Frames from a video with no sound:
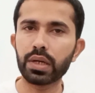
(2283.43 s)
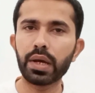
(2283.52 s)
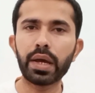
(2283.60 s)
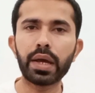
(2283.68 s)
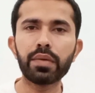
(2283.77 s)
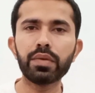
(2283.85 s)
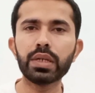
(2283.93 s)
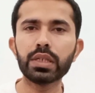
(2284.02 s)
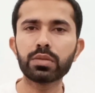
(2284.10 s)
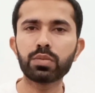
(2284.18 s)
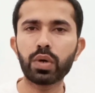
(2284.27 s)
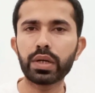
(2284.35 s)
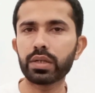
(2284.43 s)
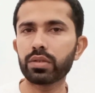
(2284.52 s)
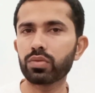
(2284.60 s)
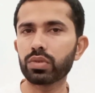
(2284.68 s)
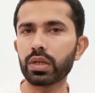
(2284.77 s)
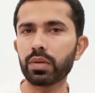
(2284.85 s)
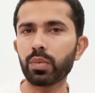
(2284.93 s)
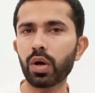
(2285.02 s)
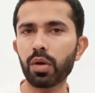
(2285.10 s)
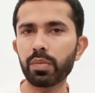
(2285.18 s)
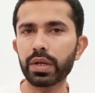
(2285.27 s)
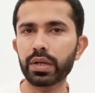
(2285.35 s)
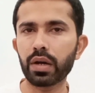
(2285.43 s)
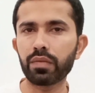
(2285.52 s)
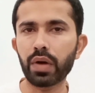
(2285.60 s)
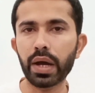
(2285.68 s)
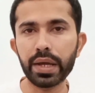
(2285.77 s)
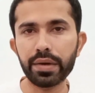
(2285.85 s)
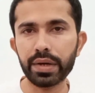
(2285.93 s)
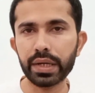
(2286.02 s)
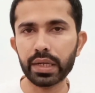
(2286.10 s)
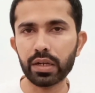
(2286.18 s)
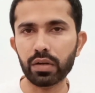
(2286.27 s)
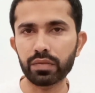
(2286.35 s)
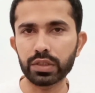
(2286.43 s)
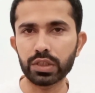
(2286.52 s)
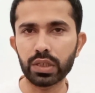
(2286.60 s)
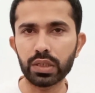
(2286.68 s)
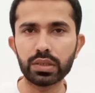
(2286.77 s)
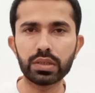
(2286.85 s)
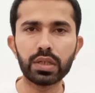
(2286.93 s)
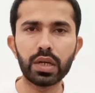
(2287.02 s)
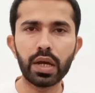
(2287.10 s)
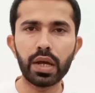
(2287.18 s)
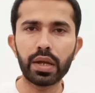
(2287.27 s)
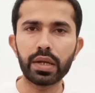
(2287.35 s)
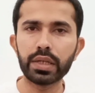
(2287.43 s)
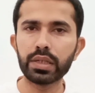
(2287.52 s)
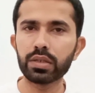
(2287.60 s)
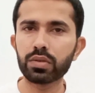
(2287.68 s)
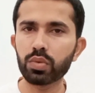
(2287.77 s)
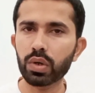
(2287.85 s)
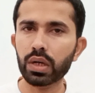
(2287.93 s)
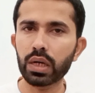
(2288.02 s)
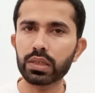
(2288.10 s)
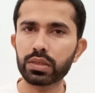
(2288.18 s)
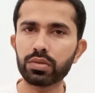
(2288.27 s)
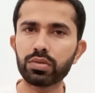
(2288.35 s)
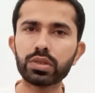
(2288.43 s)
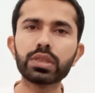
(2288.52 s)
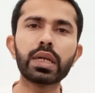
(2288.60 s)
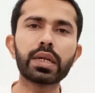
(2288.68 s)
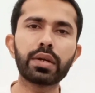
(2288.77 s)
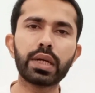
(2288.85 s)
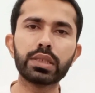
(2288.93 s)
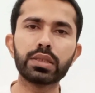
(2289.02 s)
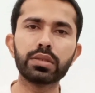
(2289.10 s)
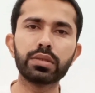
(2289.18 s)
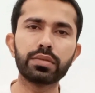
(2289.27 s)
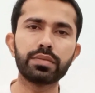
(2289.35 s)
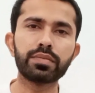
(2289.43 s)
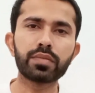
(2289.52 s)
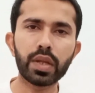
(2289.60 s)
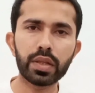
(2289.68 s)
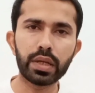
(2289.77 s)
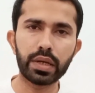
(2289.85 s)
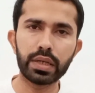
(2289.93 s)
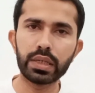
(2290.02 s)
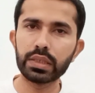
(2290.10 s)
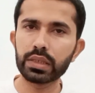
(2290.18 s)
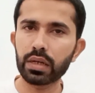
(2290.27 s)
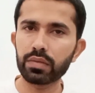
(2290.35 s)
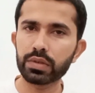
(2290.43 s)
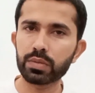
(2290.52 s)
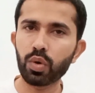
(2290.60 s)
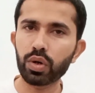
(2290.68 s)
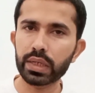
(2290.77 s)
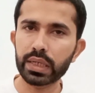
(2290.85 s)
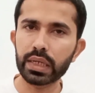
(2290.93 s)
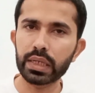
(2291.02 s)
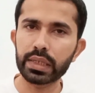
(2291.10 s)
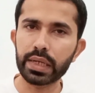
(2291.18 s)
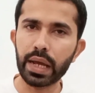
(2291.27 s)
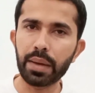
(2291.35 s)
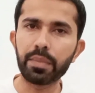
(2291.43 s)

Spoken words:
evidence pointed to the involvement of high-ranking officials, leading to a constitutional crisis. The release of the smoking gun tape,